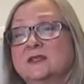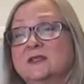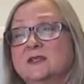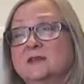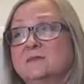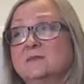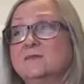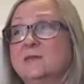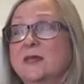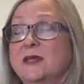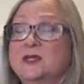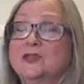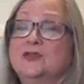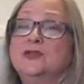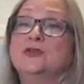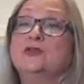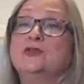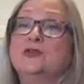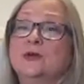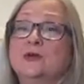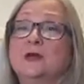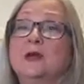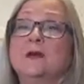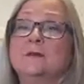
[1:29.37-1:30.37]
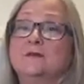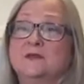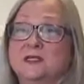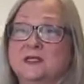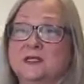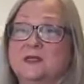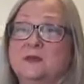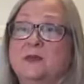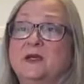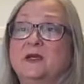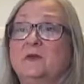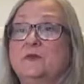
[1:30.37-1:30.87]
make sure you're up to
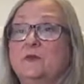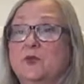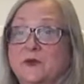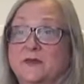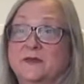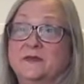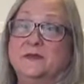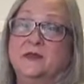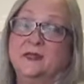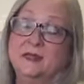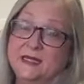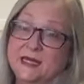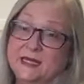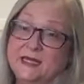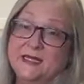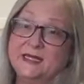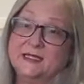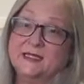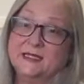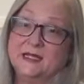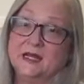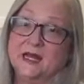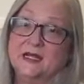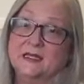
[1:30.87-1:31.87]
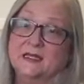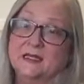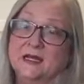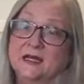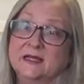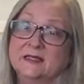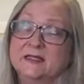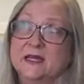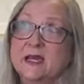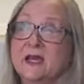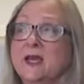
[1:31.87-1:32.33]
speed with the latest guidelines,